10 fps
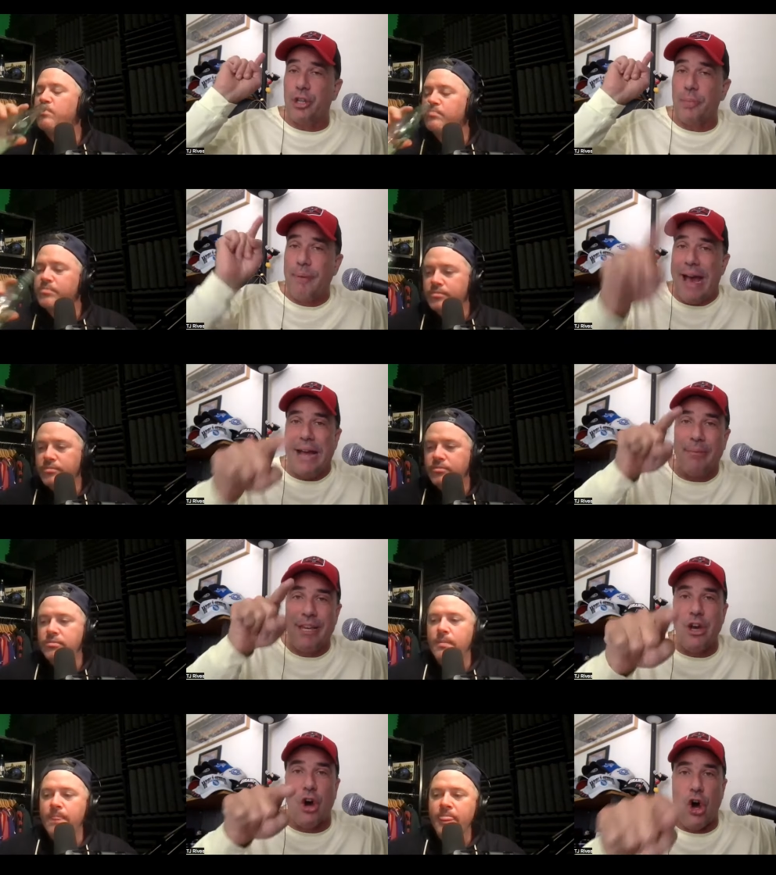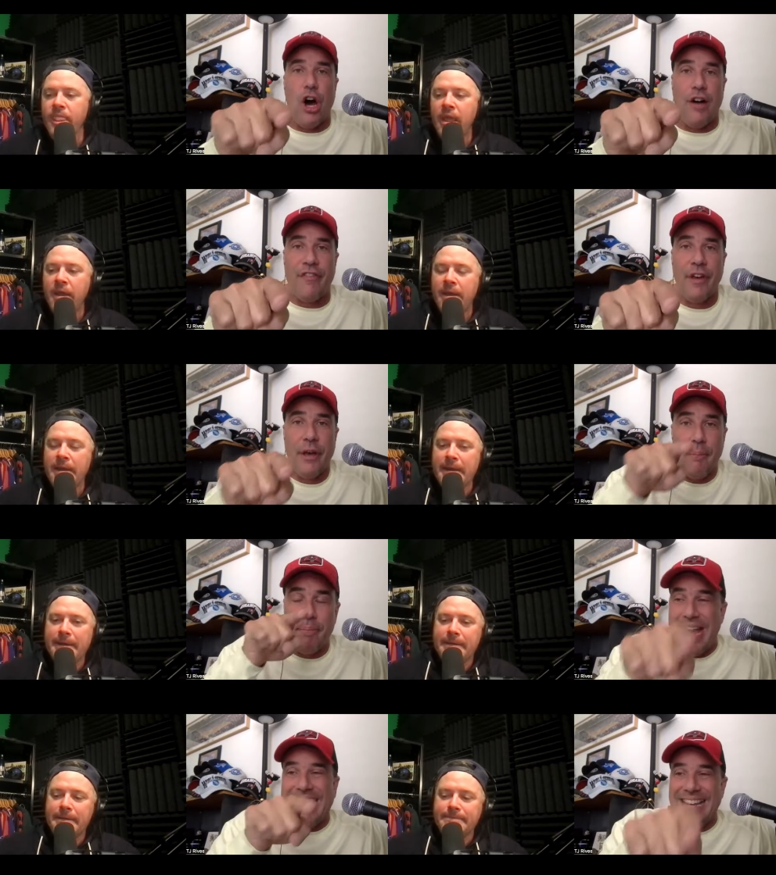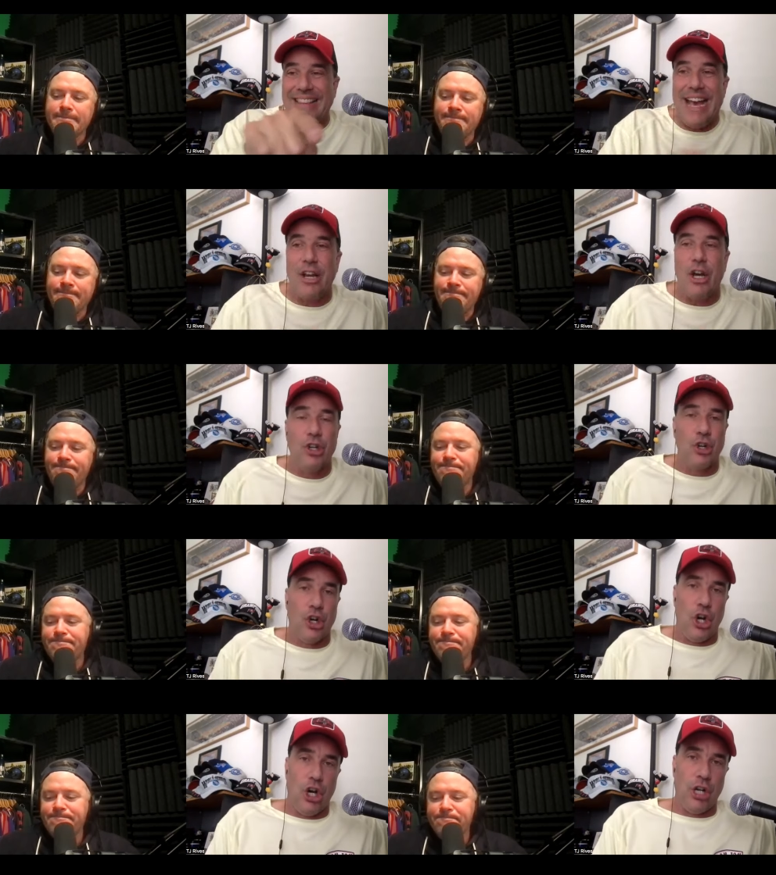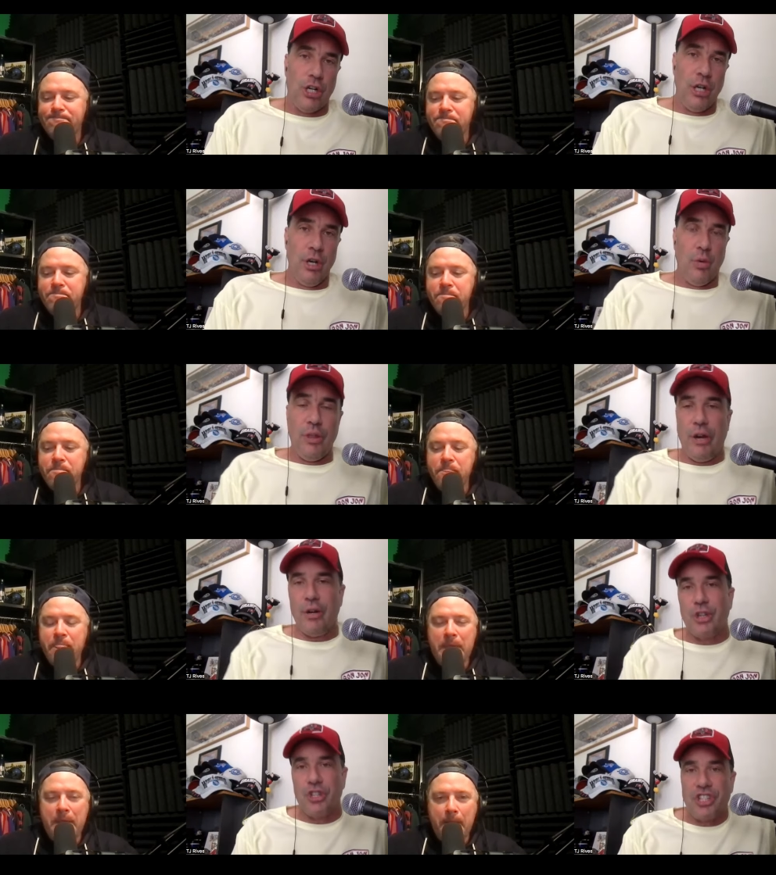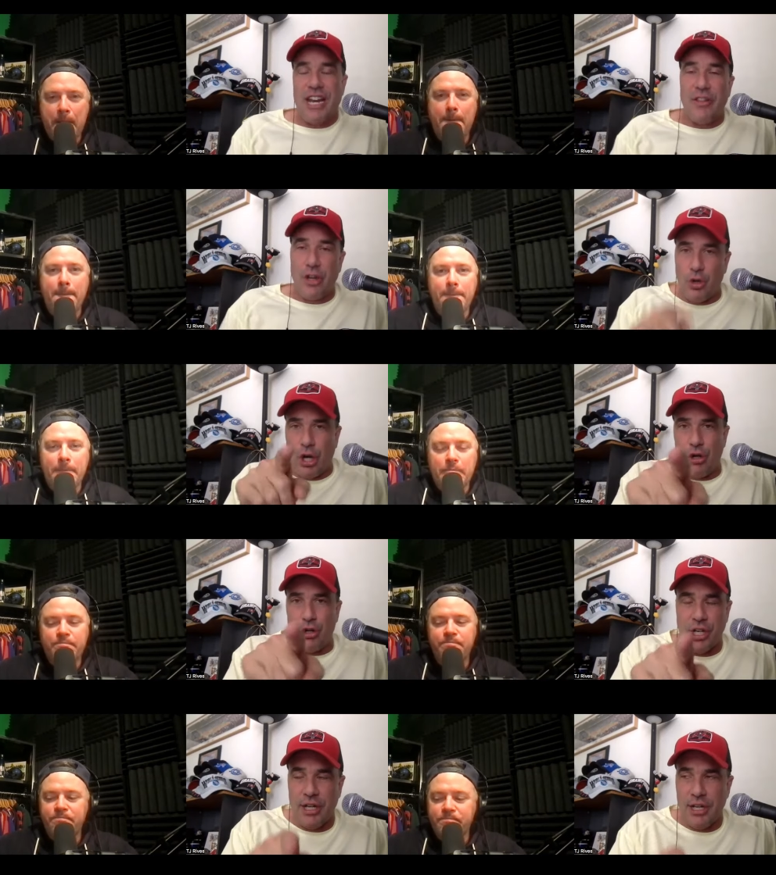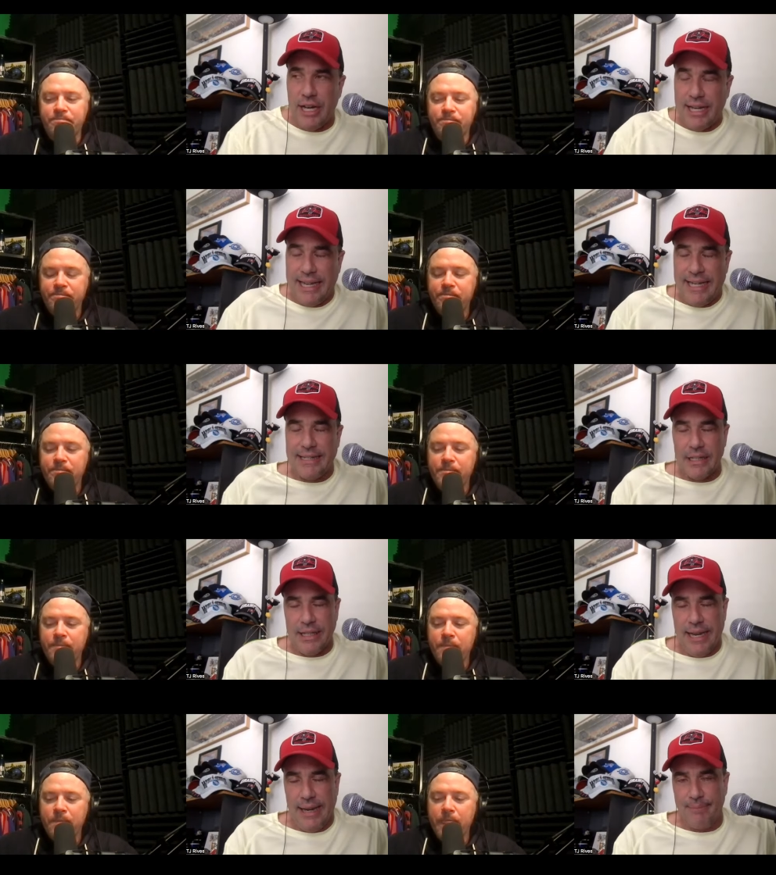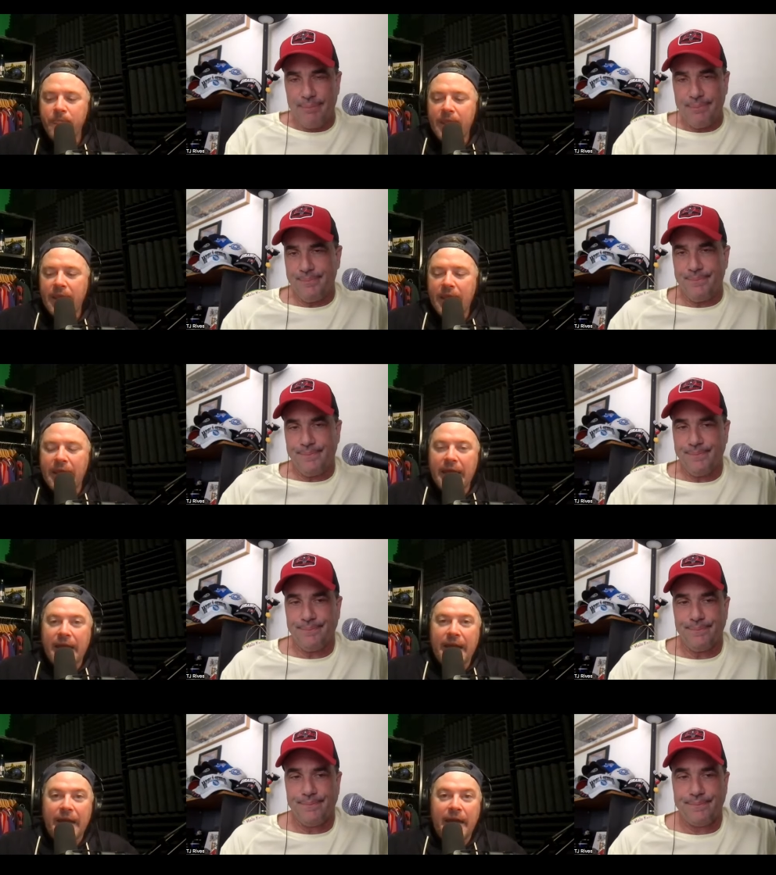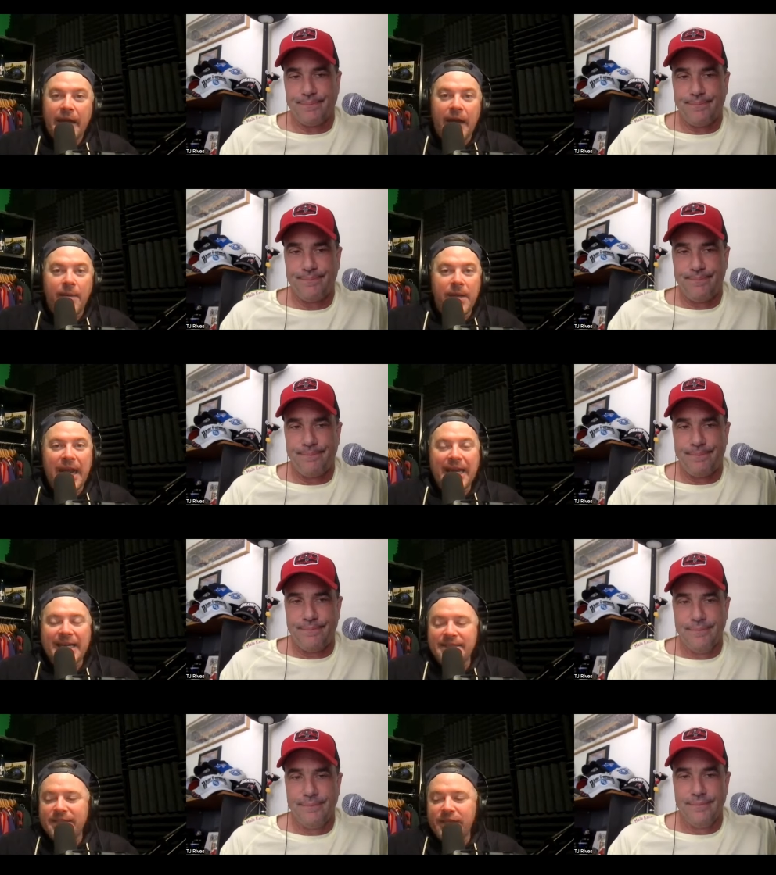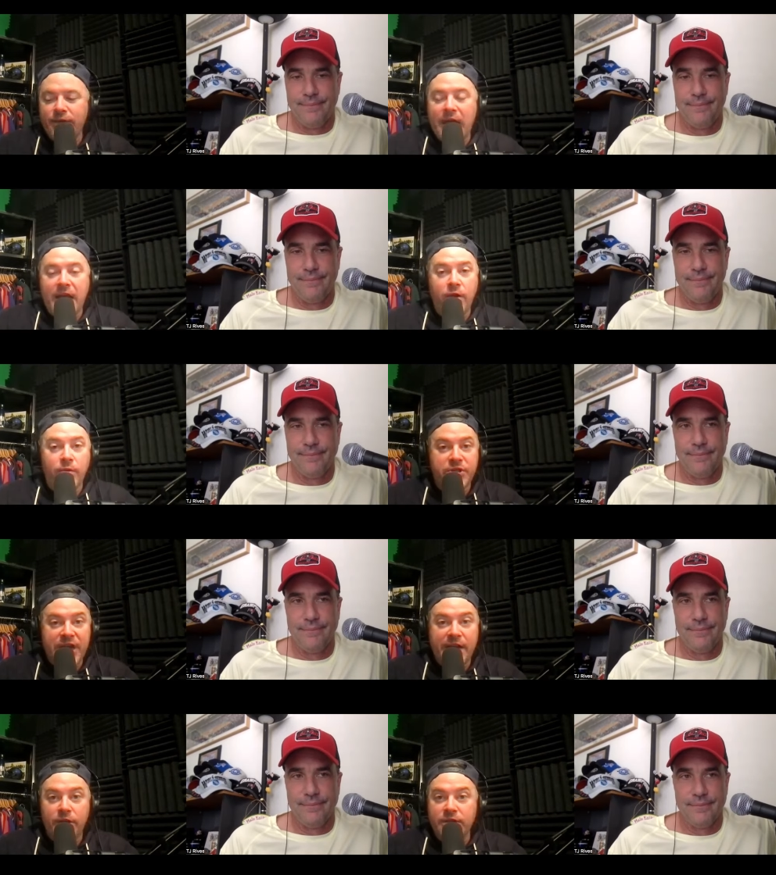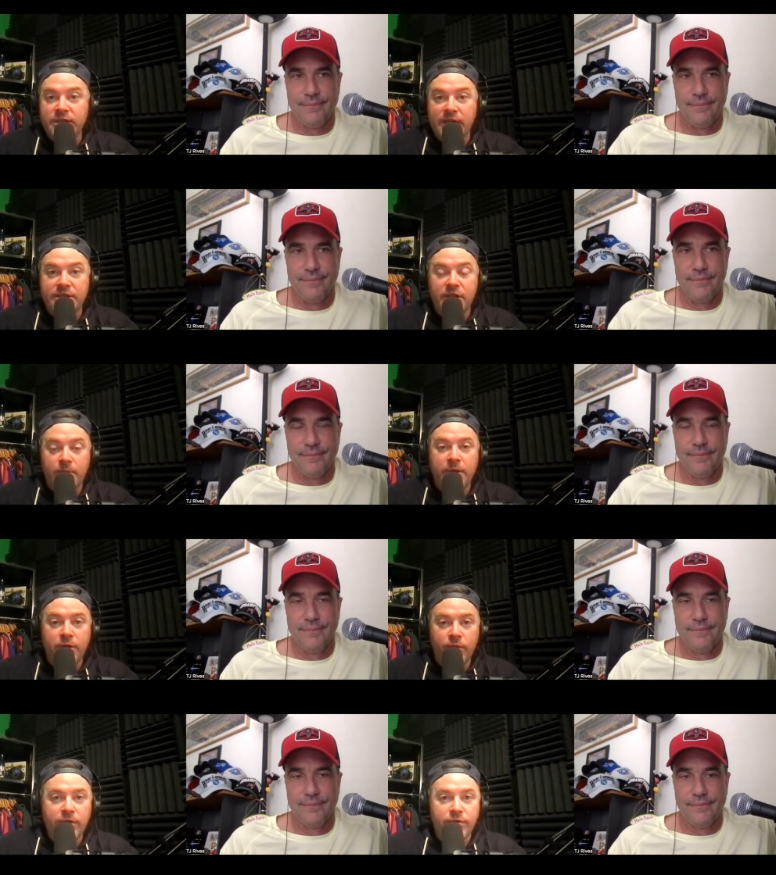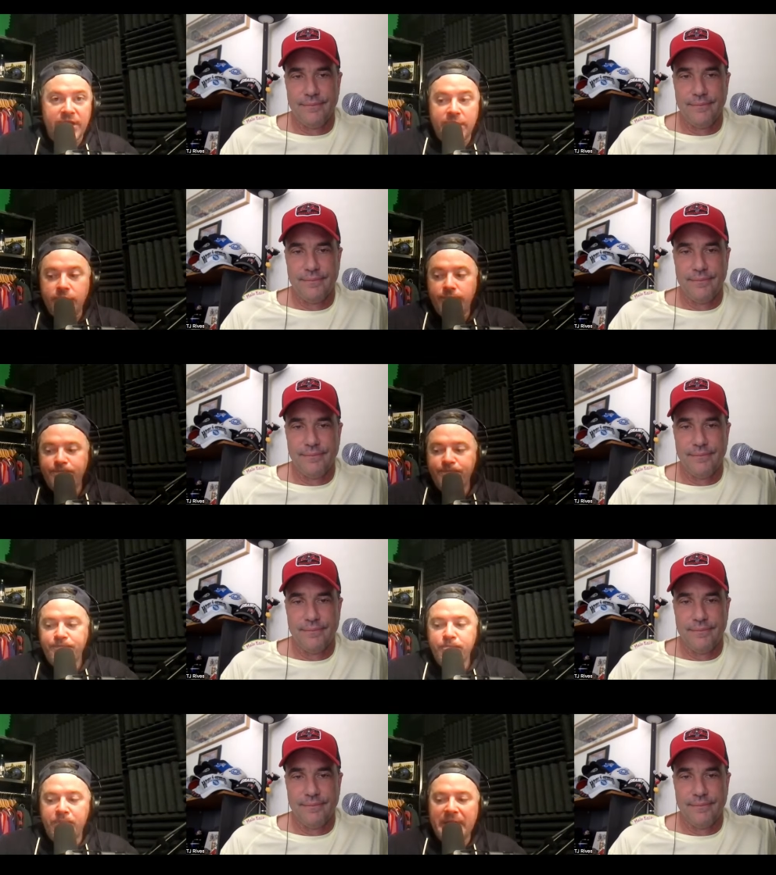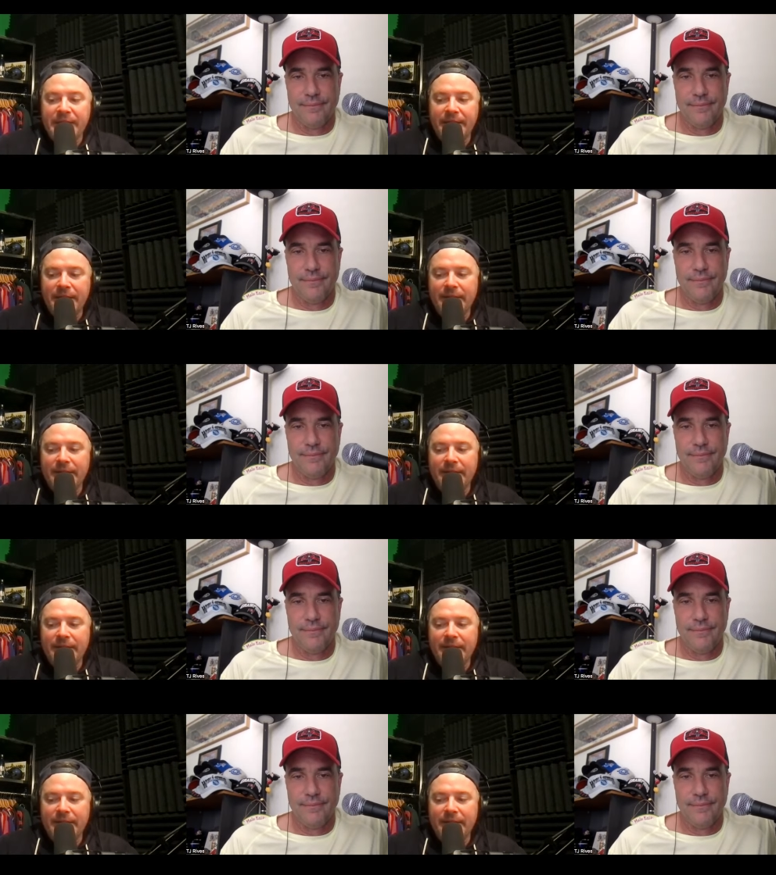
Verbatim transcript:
Speaker 1: to back me off backing that underdog with Arizona State and the new coach, uh, Kenny
Speaker 2: Dillingham? I mean, I can see your angle. Rashada looks like he's going to be the real deal. But